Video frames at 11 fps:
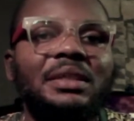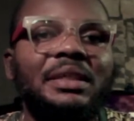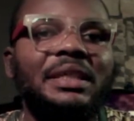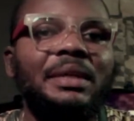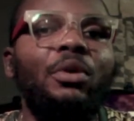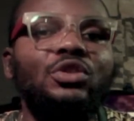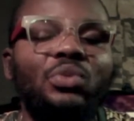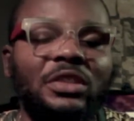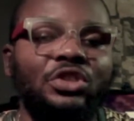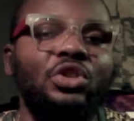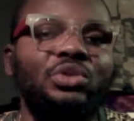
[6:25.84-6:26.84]
keyboard
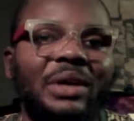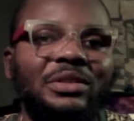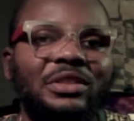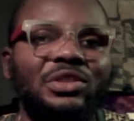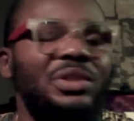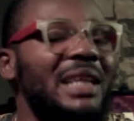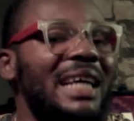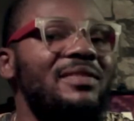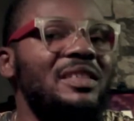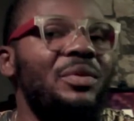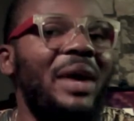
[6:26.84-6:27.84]
workstation you are using. So that's
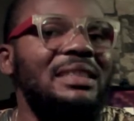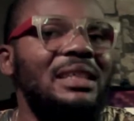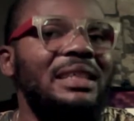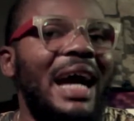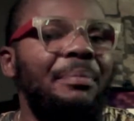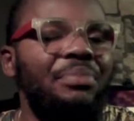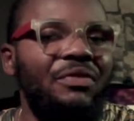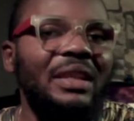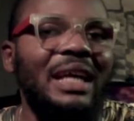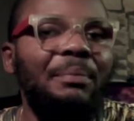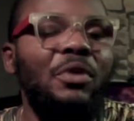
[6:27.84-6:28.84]
the reason why I said I
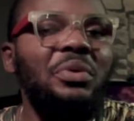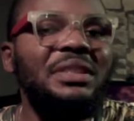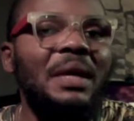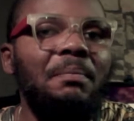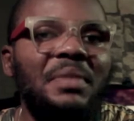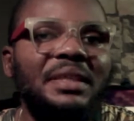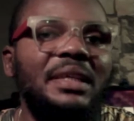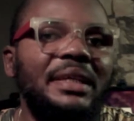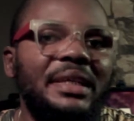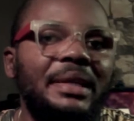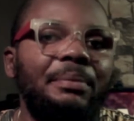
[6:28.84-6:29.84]
prefer that. But with a
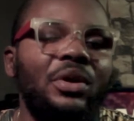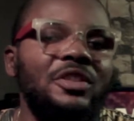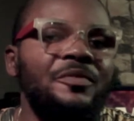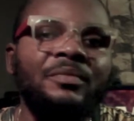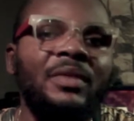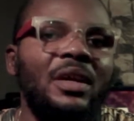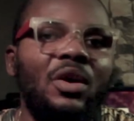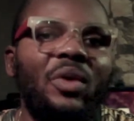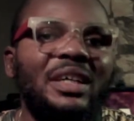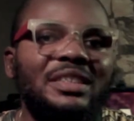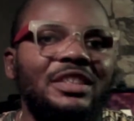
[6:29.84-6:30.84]
MIDI keyboard,
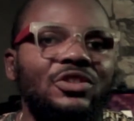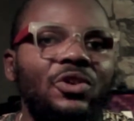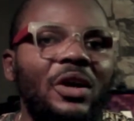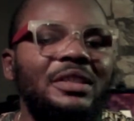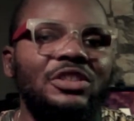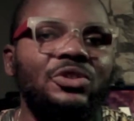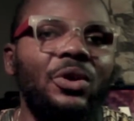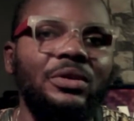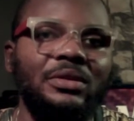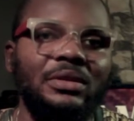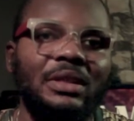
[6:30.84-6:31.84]
once it's gone, it's
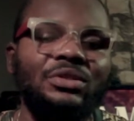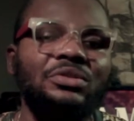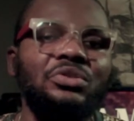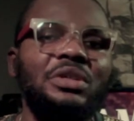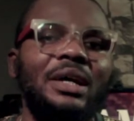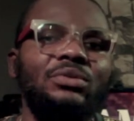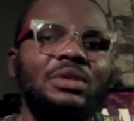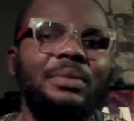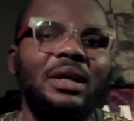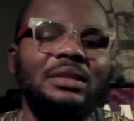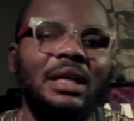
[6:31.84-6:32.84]
gone. There's nothing you can do
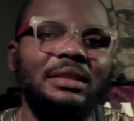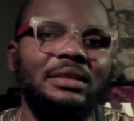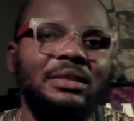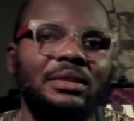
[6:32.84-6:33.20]
about that.